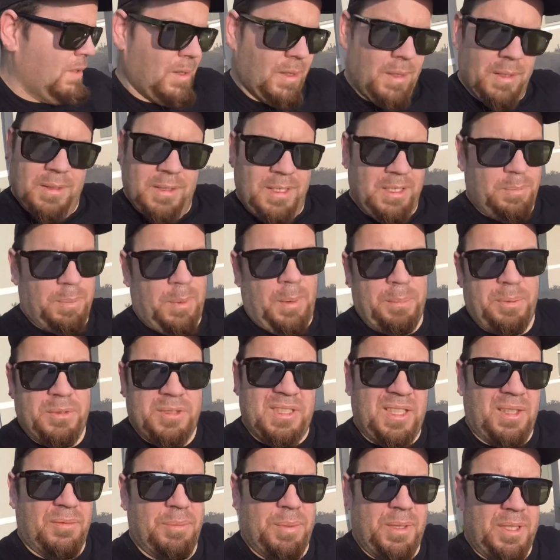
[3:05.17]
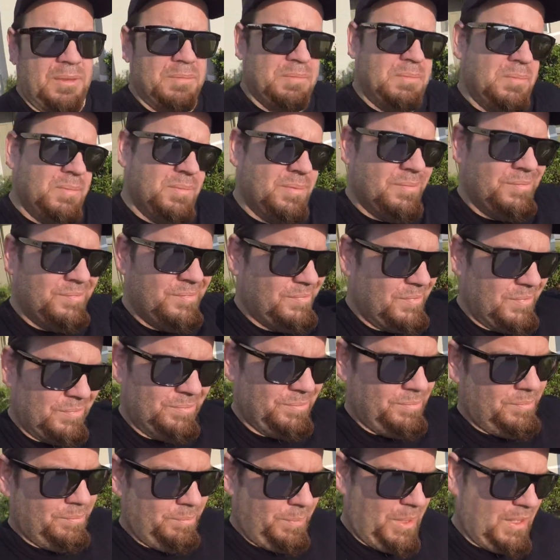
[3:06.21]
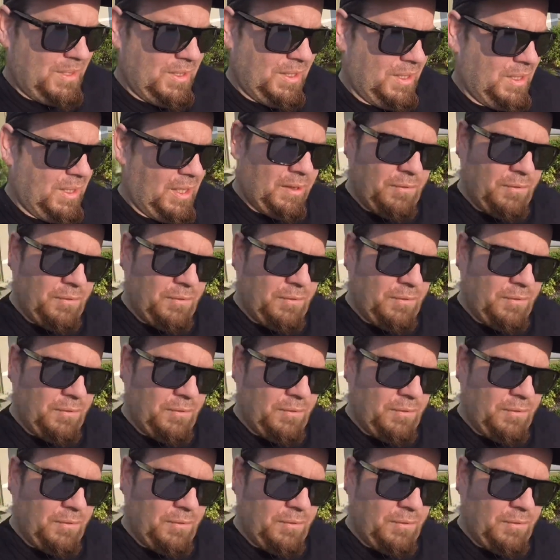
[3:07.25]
These bumpers have been basically,